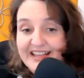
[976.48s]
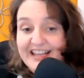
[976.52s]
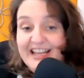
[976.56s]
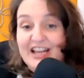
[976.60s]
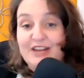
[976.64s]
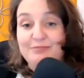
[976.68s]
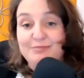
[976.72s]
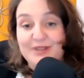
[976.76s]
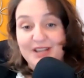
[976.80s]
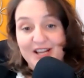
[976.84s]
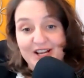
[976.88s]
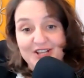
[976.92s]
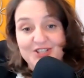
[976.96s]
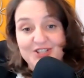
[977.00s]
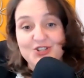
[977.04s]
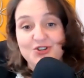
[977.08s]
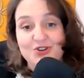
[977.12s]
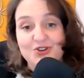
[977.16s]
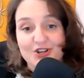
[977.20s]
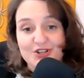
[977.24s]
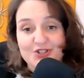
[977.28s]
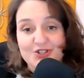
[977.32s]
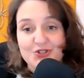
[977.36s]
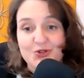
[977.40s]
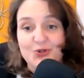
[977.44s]
And because
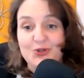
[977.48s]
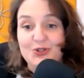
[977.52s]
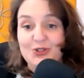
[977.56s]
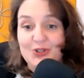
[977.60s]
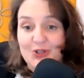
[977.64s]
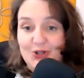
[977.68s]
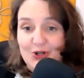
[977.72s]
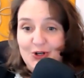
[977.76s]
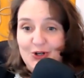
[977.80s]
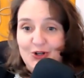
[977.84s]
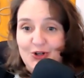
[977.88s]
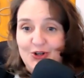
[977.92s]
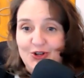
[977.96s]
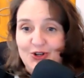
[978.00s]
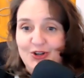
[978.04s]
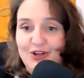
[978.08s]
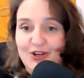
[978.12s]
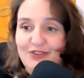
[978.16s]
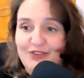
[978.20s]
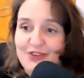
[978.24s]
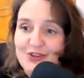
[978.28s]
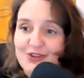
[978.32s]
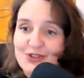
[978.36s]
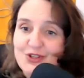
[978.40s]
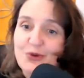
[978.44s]
you're an adult learner,
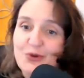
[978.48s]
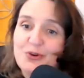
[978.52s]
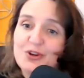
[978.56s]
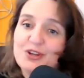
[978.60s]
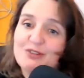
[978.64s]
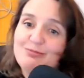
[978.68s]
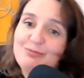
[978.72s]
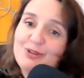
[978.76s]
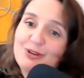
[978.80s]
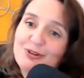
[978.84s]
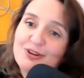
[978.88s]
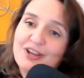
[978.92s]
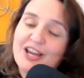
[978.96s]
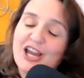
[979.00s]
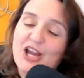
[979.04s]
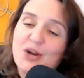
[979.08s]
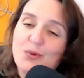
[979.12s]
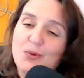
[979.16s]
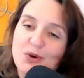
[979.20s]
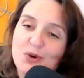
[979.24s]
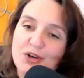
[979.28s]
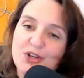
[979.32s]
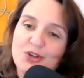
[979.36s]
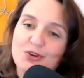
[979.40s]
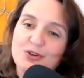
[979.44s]
if you don't communicate
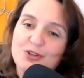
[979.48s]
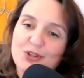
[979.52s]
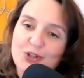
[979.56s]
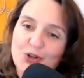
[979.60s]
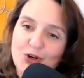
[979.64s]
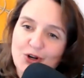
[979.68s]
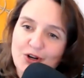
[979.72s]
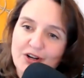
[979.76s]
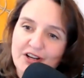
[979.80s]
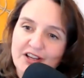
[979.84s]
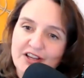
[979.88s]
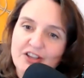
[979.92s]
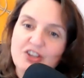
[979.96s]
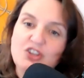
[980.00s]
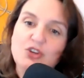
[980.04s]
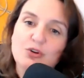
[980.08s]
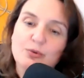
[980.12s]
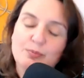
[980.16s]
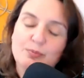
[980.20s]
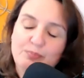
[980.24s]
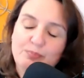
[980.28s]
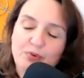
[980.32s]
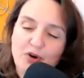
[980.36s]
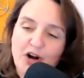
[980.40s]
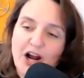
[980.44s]
what you're learning, you'll
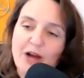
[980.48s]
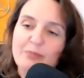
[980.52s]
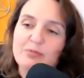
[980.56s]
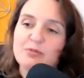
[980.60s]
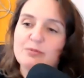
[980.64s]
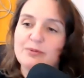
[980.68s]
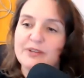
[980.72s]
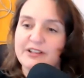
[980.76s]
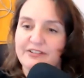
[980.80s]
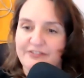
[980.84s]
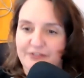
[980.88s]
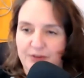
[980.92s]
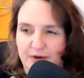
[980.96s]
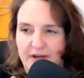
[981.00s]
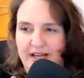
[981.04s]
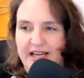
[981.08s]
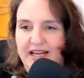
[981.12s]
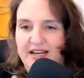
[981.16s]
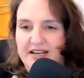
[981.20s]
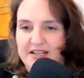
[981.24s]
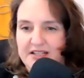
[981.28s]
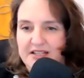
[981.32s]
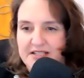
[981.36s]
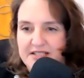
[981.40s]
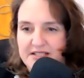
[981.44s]
probably
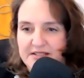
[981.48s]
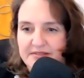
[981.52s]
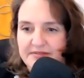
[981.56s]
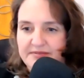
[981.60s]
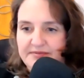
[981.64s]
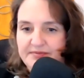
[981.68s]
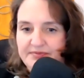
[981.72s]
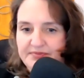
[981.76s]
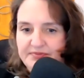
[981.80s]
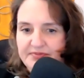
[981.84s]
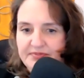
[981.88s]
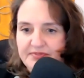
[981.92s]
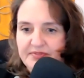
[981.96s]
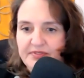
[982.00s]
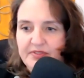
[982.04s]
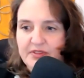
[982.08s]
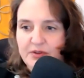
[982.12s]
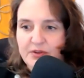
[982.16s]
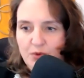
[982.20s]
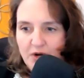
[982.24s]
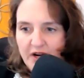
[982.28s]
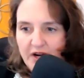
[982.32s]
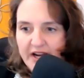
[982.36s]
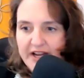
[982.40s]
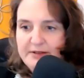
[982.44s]
forget it.
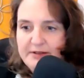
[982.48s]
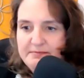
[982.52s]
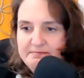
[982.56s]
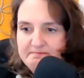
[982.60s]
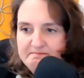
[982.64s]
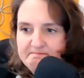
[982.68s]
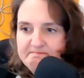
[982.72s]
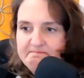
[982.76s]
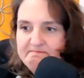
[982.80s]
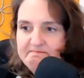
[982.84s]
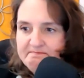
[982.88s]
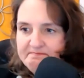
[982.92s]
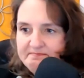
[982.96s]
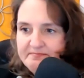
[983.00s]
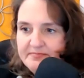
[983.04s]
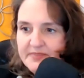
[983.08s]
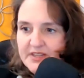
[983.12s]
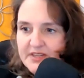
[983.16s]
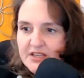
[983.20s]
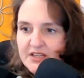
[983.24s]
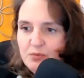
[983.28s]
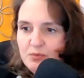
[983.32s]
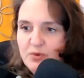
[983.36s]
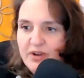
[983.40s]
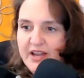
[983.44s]
Okay.
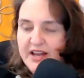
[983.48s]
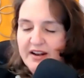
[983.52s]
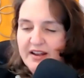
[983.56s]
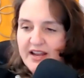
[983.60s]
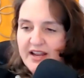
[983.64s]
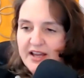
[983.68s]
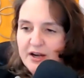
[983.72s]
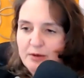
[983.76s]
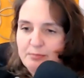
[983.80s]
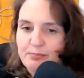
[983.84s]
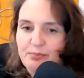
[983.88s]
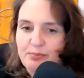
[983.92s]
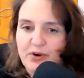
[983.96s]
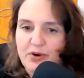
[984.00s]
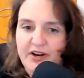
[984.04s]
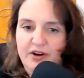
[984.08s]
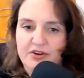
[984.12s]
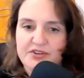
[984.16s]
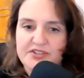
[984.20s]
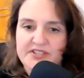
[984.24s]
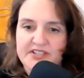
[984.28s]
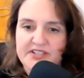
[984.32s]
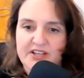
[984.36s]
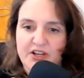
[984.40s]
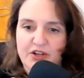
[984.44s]
We got to kind of bring
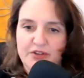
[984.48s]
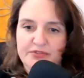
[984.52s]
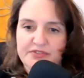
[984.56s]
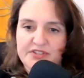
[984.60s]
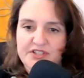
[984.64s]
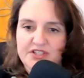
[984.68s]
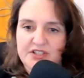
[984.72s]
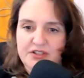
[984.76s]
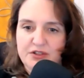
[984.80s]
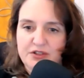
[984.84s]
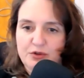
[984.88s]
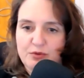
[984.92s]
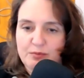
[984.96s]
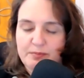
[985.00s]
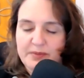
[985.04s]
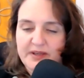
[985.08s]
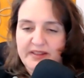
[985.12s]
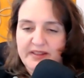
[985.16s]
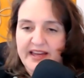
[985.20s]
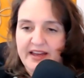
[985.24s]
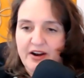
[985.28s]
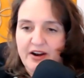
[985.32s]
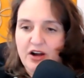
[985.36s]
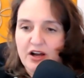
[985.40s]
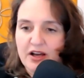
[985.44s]
ourselves to be
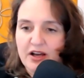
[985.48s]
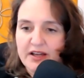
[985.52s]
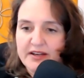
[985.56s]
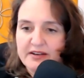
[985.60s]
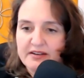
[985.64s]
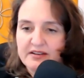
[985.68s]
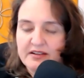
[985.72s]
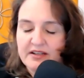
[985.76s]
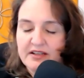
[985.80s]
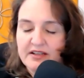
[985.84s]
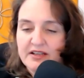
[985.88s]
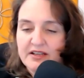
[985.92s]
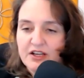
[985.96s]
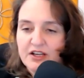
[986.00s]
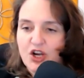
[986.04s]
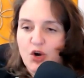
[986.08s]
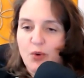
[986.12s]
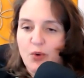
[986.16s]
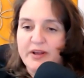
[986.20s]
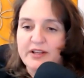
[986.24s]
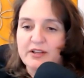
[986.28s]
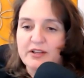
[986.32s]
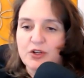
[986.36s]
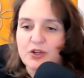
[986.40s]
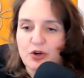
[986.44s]
that on
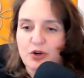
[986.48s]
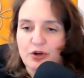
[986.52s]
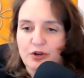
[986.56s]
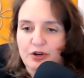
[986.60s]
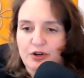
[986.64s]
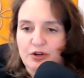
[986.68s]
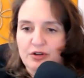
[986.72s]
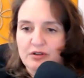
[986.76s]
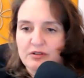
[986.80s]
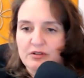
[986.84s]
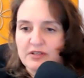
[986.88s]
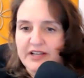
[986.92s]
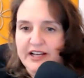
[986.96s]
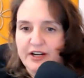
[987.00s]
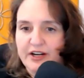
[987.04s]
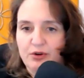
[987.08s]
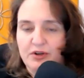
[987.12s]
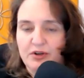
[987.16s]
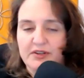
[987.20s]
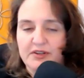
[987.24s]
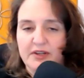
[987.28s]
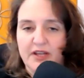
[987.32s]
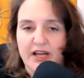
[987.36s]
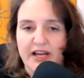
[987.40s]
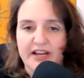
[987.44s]
going learner later
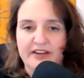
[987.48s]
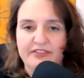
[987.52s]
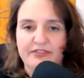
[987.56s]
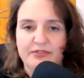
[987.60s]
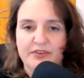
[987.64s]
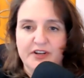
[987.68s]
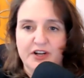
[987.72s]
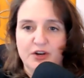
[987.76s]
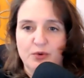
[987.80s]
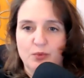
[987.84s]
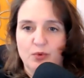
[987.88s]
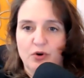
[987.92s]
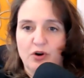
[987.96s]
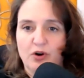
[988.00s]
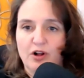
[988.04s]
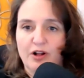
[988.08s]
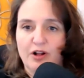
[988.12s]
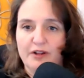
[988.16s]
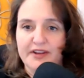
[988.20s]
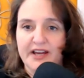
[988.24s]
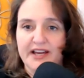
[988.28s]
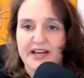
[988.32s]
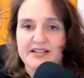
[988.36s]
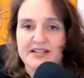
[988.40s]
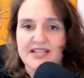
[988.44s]
in life. You know, we're all
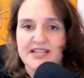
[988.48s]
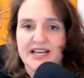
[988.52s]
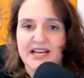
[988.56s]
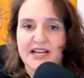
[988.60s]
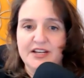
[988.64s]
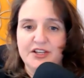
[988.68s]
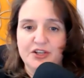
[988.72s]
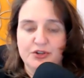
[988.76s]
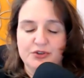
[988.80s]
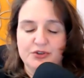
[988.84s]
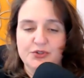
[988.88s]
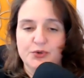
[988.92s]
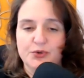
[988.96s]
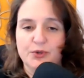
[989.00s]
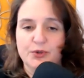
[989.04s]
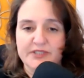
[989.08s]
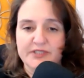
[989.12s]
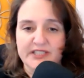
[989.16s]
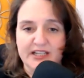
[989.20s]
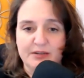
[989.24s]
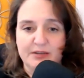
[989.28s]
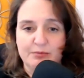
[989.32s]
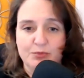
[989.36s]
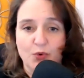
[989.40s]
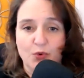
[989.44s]
not 10 years old
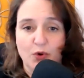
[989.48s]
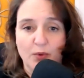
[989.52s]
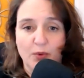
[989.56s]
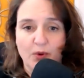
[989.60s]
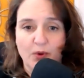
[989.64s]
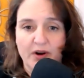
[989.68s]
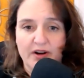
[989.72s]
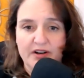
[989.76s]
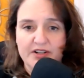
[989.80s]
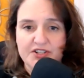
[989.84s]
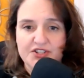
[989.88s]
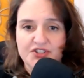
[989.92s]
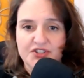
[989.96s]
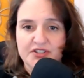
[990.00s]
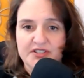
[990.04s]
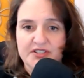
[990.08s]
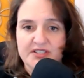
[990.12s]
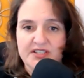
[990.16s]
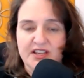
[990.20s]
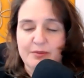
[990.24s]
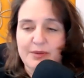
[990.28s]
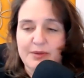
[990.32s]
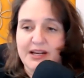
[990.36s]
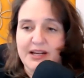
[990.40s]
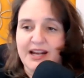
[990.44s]
anymore where it's just
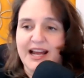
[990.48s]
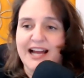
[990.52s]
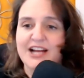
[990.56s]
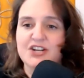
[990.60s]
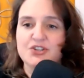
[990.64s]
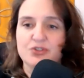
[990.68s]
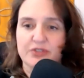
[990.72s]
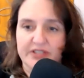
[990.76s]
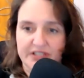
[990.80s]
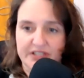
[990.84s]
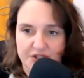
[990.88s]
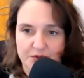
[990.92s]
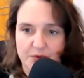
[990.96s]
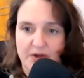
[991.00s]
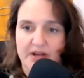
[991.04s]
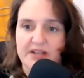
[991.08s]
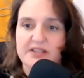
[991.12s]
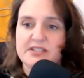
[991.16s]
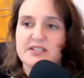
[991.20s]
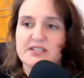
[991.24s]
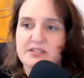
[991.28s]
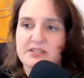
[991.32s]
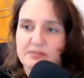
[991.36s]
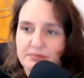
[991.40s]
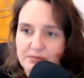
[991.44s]
coming naturally to
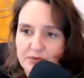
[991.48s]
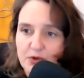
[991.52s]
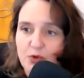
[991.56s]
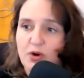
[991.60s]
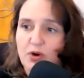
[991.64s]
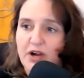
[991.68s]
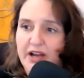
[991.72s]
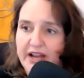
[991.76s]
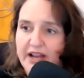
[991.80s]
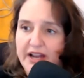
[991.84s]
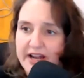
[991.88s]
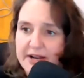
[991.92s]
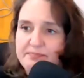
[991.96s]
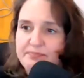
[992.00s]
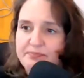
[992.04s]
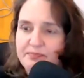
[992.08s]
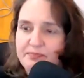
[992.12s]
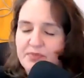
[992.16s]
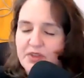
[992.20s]
us. Okay.